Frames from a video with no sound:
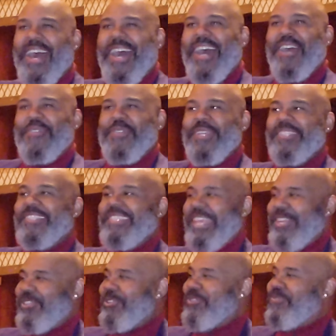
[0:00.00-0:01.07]
uh, the
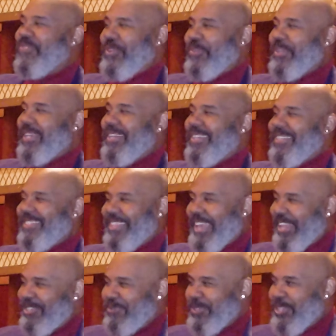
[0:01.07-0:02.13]
satyr furry
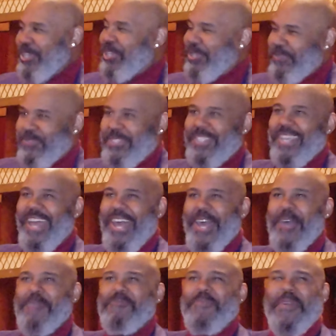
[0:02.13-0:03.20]
legs with the hoops.
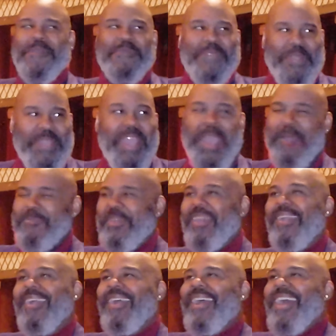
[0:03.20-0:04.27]
Um, I'm very happy.
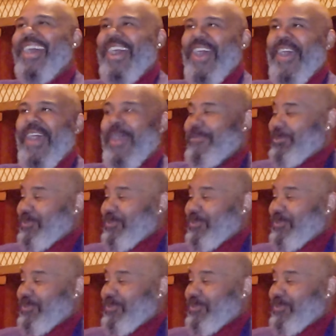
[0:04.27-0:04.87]
Uh, I